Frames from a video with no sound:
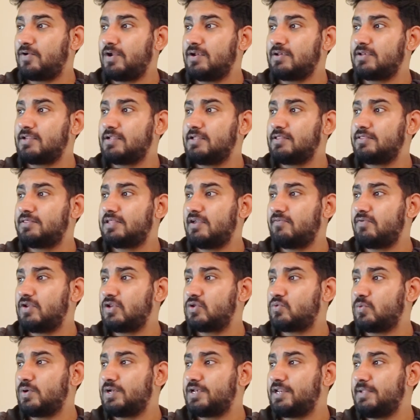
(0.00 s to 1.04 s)
front is
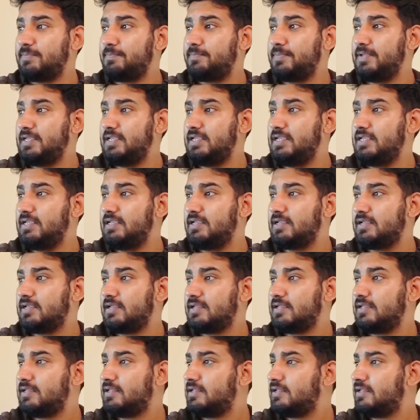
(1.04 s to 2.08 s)
720p
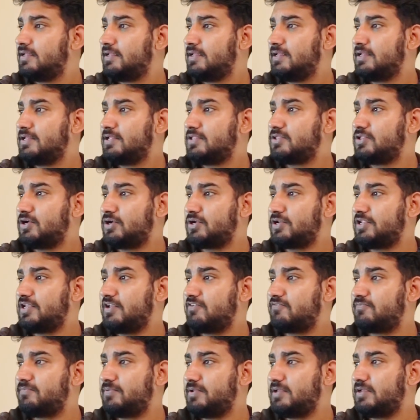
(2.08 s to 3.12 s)
30
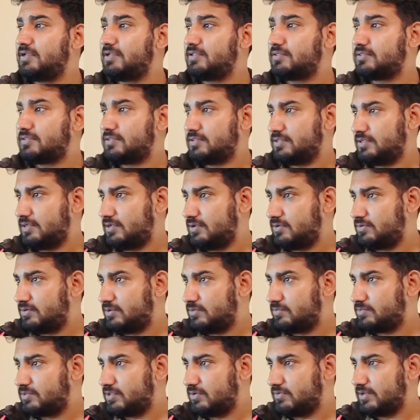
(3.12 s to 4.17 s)
fps oh
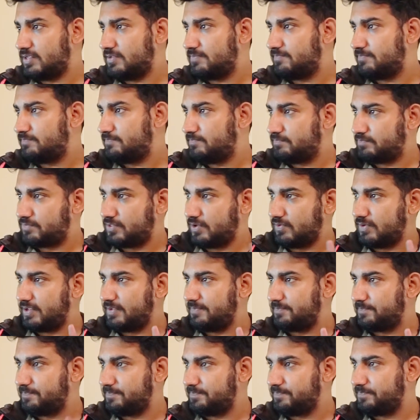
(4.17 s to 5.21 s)
no sorry sorry